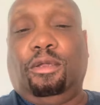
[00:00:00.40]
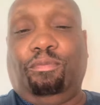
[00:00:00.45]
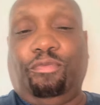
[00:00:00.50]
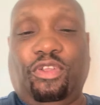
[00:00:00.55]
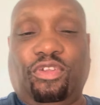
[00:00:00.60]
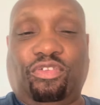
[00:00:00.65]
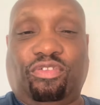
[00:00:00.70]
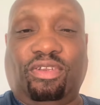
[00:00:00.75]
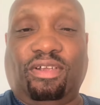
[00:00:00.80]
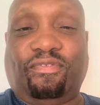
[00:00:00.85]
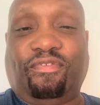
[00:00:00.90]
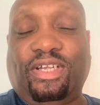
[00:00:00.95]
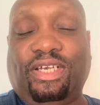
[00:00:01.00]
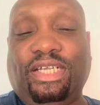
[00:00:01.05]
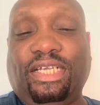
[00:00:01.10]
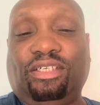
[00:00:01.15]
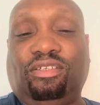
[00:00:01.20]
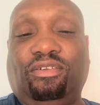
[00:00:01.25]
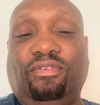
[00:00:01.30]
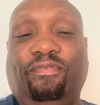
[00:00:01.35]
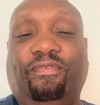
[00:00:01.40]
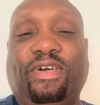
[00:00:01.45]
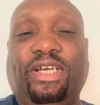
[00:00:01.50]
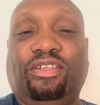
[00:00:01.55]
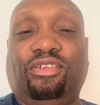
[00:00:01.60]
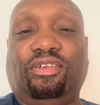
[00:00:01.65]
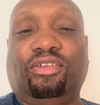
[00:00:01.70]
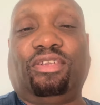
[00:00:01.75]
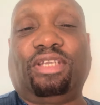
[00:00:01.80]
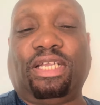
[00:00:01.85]
This is not financial
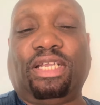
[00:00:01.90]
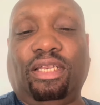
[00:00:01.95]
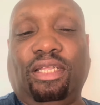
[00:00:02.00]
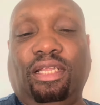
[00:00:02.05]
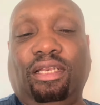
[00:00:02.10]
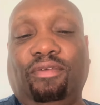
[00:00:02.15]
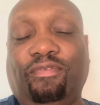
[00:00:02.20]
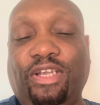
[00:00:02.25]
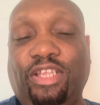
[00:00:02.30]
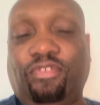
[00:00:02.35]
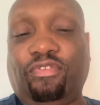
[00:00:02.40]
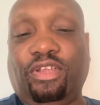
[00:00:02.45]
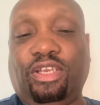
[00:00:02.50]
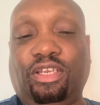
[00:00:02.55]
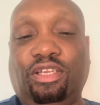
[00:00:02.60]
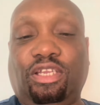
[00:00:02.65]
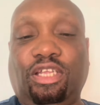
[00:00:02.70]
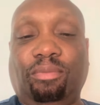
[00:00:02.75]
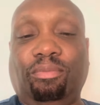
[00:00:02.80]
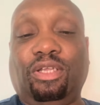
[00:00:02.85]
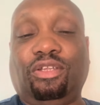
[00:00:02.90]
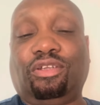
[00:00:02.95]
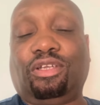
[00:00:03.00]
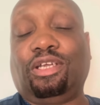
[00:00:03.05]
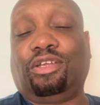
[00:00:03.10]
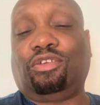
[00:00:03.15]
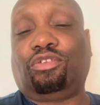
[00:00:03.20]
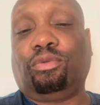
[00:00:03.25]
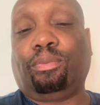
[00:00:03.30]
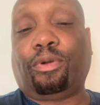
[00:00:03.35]
advice. This is not legal advice for entertainment,
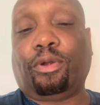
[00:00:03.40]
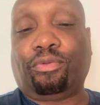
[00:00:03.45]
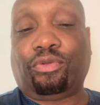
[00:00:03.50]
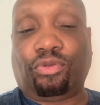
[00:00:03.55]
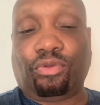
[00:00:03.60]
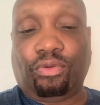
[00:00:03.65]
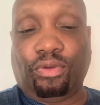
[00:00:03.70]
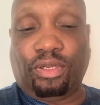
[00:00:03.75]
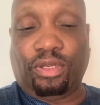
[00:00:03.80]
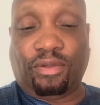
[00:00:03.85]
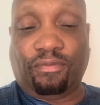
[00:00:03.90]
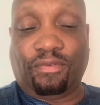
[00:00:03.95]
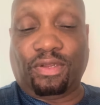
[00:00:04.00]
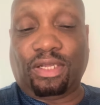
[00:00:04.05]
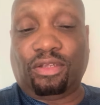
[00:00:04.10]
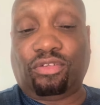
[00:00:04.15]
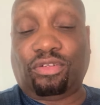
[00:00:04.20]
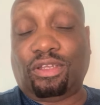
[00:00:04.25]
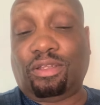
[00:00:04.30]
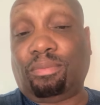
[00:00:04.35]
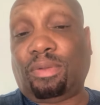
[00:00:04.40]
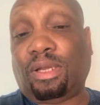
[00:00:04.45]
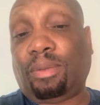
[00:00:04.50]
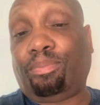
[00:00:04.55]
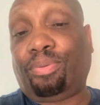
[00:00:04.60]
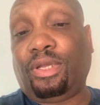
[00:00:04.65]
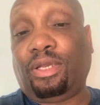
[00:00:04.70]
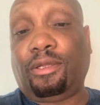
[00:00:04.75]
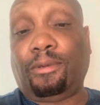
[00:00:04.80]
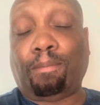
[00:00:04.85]
educational purposes only, and everything I say is my
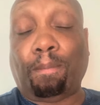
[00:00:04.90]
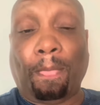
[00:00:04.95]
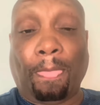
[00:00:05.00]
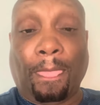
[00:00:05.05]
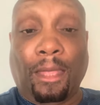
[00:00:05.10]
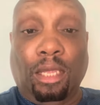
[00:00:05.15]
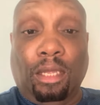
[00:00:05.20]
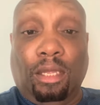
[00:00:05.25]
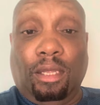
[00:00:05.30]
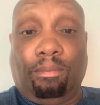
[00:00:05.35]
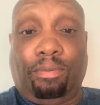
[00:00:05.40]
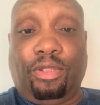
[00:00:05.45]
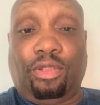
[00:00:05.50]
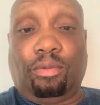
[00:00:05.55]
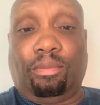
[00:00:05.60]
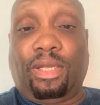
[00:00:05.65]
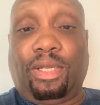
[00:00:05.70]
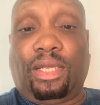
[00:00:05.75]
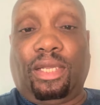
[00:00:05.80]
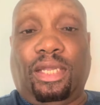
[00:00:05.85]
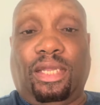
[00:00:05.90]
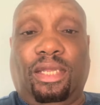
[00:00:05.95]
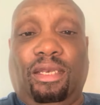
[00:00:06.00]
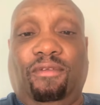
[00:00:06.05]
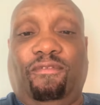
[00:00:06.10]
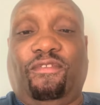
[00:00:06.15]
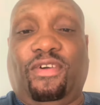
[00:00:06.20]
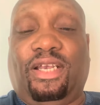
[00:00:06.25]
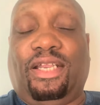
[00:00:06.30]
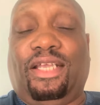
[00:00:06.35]
opinion. Please don't make
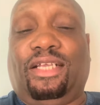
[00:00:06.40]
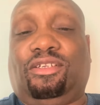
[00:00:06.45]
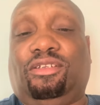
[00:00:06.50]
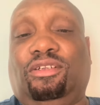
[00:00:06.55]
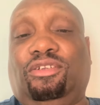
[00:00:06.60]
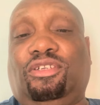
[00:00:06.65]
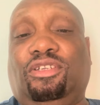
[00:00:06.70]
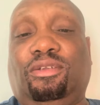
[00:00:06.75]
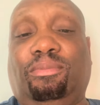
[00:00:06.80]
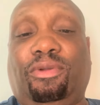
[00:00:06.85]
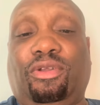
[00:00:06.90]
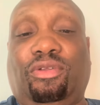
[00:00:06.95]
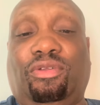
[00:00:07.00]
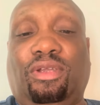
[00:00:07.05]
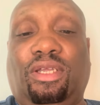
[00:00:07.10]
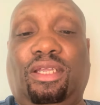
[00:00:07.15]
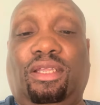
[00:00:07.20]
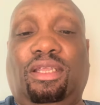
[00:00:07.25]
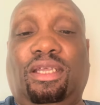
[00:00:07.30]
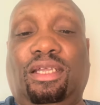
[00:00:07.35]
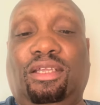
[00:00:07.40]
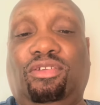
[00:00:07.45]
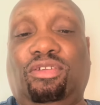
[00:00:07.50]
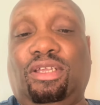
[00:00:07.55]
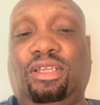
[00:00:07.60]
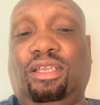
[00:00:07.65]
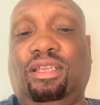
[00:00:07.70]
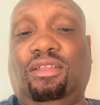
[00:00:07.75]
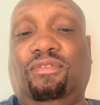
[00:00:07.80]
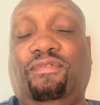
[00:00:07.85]
any financial decision based on anything I
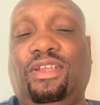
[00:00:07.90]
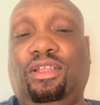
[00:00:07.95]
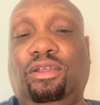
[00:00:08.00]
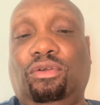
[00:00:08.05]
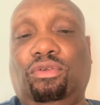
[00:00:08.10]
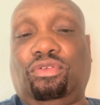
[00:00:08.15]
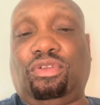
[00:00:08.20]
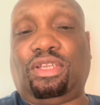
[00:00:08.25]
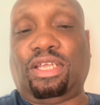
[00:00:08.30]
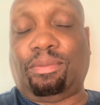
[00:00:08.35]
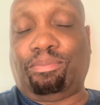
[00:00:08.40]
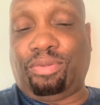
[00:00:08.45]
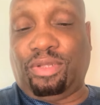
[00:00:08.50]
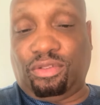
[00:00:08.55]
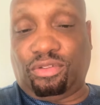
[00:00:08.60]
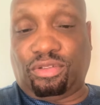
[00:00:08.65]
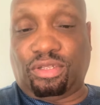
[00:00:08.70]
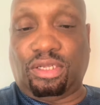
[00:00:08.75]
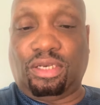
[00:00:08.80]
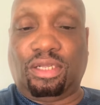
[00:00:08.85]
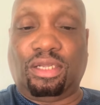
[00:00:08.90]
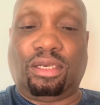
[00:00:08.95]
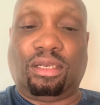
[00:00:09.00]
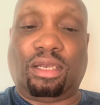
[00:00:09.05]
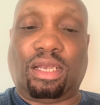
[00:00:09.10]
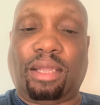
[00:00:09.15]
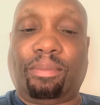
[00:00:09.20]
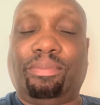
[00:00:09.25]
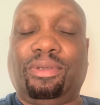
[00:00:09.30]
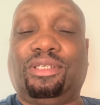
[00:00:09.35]
say in these videos. That being said, hit the
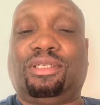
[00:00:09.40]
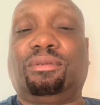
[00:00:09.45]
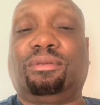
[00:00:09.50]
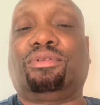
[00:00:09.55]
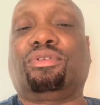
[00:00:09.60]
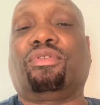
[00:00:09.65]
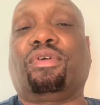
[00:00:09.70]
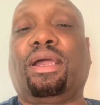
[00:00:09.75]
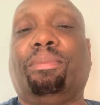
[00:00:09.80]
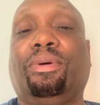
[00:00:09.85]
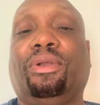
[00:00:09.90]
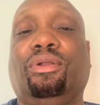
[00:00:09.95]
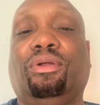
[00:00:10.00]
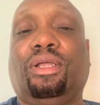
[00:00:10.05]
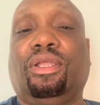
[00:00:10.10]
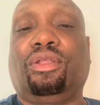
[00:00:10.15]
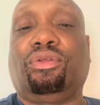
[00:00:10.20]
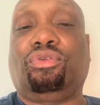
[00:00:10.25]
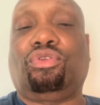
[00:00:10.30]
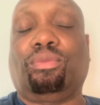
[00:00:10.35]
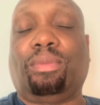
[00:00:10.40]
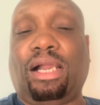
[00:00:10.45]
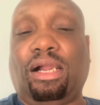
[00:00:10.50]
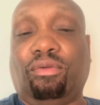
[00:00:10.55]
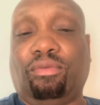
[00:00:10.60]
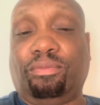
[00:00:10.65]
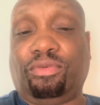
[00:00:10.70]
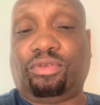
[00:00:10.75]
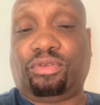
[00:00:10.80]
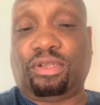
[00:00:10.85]
like button, subscribe button, all the YouTube
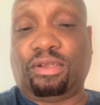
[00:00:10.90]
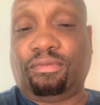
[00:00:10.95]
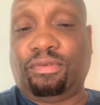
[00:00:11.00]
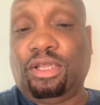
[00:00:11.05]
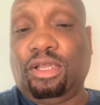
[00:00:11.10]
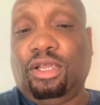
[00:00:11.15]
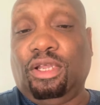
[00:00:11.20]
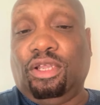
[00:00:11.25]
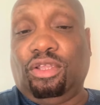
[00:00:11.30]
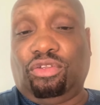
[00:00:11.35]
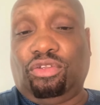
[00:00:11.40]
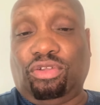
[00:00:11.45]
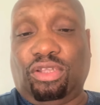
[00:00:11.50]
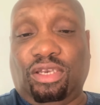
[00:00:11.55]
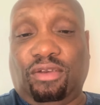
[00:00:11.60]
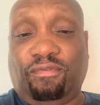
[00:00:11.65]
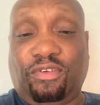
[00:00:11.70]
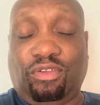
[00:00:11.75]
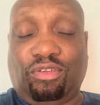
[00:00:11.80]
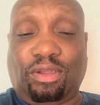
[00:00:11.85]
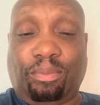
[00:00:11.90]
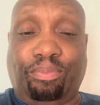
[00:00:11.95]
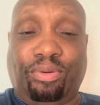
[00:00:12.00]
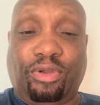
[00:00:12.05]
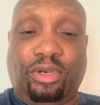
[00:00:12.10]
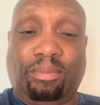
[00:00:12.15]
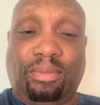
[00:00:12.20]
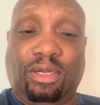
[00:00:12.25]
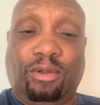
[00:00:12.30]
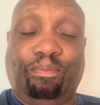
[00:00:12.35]
algorithm stuff so you get the videos I put
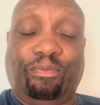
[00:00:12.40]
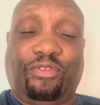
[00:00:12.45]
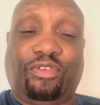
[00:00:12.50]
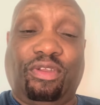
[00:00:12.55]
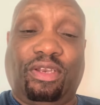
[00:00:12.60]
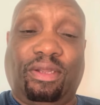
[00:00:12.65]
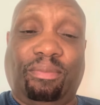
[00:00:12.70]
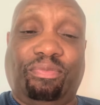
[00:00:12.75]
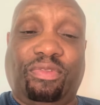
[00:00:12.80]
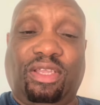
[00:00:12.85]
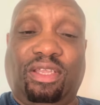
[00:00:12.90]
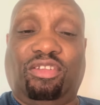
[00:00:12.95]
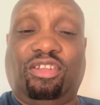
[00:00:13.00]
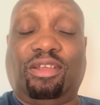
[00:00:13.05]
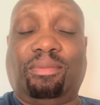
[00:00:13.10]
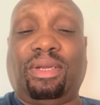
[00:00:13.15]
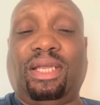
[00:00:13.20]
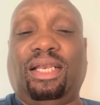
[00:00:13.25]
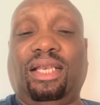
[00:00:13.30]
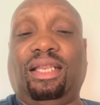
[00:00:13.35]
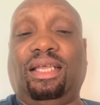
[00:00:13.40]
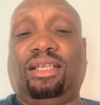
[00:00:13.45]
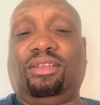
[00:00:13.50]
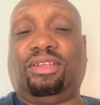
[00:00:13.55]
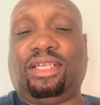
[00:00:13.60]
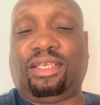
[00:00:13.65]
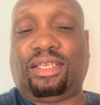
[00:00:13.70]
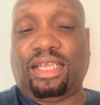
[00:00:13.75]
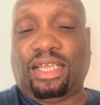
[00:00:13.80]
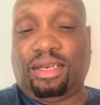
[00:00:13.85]
them out. See what I'm thinking, see I'm analyzing
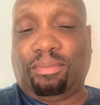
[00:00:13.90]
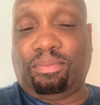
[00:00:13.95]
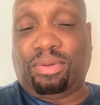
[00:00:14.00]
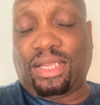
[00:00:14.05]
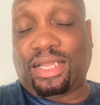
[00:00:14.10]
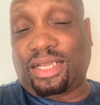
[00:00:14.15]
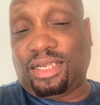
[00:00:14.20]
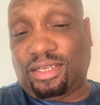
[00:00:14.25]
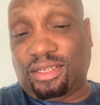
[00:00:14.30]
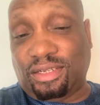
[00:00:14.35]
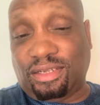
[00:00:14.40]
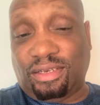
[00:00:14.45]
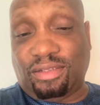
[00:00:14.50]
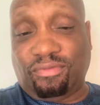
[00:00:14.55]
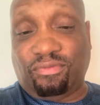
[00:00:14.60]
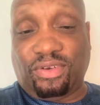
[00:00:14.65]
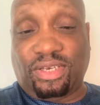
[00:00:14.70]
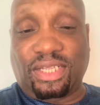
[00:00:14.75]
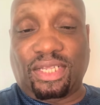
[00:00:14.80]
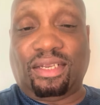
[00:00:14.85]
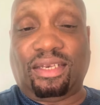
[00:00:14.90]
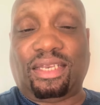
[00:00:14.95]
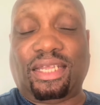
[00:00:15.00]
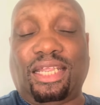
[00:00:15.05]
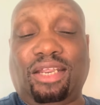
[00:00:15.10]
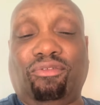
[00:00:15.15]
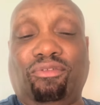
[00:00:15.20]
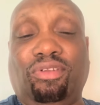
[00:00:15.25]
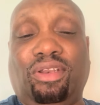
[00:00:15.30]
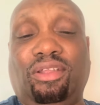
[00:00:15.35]
that data. But like I tell you every day, the
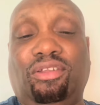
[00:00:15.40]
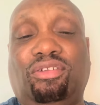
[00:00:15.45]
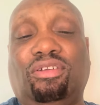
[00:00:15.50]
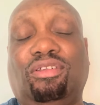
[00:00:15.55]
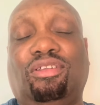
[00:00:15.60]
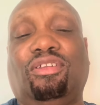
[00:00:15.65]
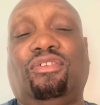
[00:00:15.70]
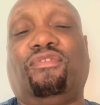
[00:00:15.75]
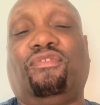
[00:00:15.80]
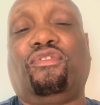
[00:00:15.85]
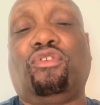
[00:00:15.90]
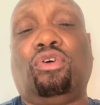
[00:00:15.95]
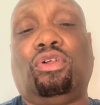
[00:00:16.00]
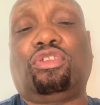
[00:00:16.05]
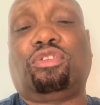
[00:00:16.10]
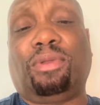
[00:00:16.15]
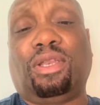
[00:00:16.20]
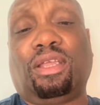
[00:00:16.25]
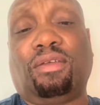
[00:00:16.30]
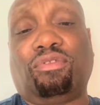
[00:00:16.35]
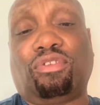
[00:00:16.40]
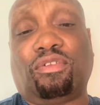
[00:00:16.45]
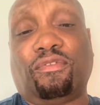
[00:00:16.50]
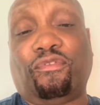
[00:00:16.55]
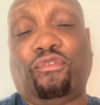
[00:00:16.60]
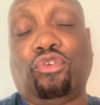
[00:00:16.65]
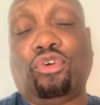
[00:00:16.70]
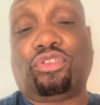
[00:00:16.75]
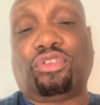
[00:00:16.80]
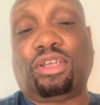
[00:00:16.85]
data release us is false. I'm going to give us a
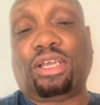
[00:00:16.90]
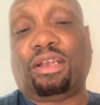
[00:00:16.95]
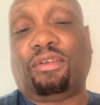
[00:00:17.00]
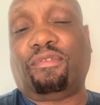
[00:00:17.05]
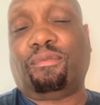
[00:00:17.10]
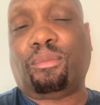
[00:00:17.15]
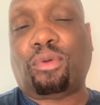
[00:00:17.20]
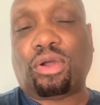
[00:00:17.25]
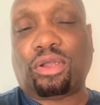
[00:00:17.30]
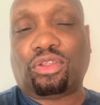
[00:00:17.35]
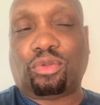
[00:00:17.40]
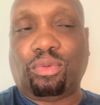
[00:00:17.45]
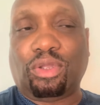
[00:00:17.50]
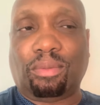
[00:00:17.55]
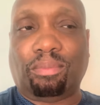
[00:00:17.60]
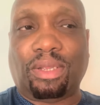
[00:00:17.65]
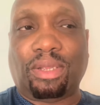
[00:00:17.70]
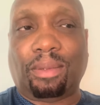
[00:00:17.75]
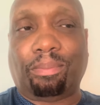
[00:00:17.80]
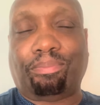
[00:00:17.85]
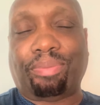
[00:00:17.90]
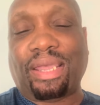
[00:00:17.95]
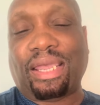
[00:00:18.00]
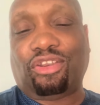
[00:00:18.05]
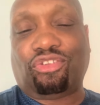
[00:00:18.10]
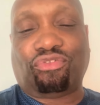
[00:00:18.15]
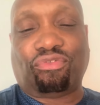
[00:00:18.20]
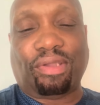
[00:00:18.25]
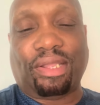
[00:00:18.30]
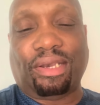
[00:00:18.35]
false narrative market so we can make
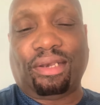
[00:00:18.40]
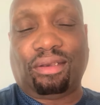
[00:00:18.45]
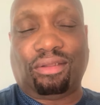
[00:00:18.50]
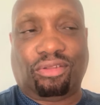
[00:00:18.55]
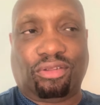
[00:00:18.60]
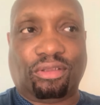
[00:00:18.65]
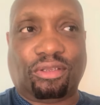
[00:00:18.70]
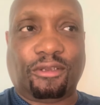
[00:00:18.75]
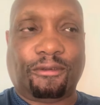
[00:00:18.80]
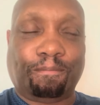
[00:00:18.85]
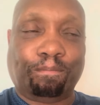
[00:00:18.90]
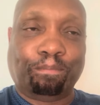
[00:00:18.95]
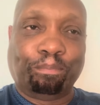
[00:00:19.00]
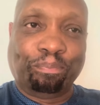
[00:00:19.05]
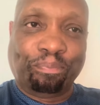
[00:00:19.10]
bad trading decisions.